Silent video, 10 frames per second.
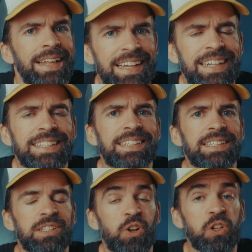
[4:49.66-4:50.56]
And I guess this
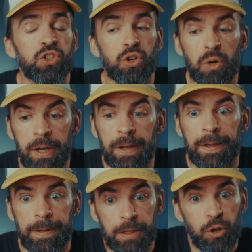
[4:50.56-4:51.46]
is also,
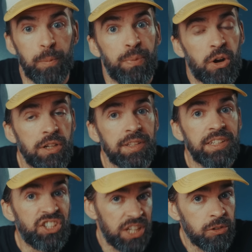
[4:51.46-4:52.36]
you know, partly
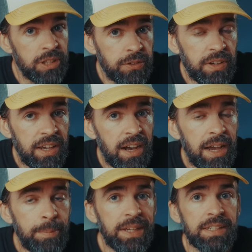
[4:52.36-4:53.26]
generative
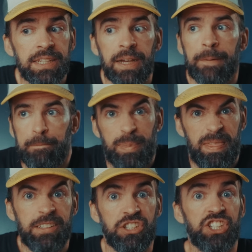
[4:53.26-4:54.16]
AI because
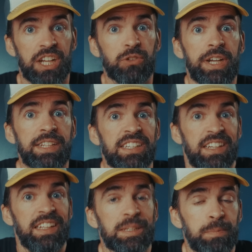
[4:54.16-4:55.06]
it generates
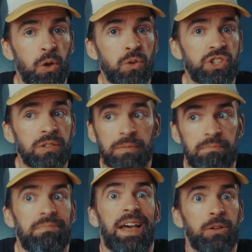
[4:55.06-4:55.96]
an explosion
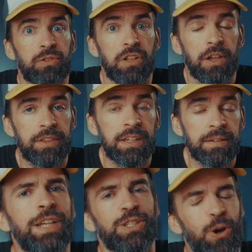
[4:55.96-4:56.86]
out of nothing.
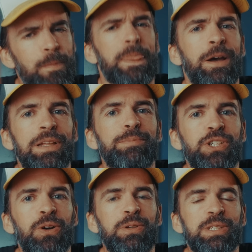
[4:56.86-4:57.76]
So now let me
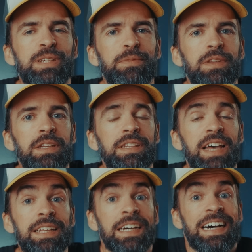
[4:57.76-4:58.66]
show you something
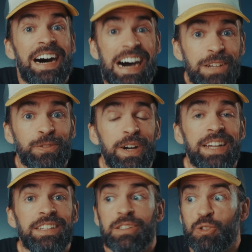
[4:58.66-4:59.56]
that I
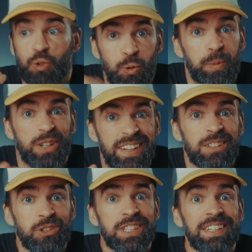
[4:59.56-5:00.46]
find super
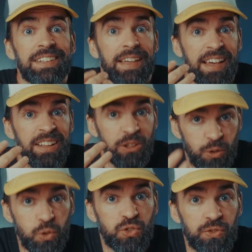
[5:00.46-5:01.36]
interesting and
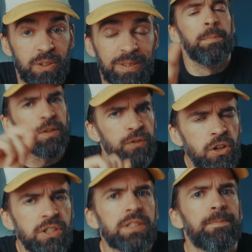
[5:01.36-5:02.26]
useful. But
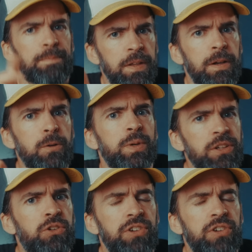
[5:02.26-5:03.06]
first, you know, when you're